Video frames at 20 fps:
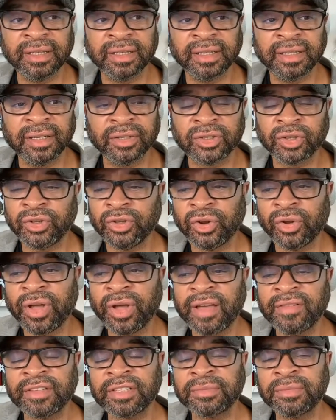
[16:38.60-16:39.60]
So you don't
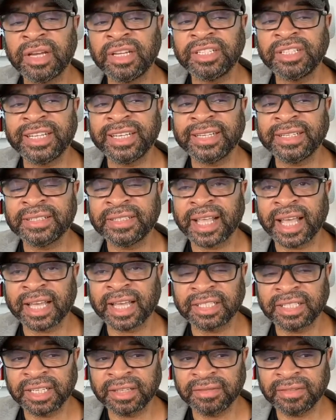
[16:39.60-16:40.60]
have as much
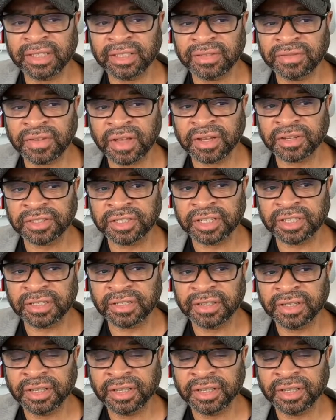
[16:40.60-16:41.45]
executive dysfunction.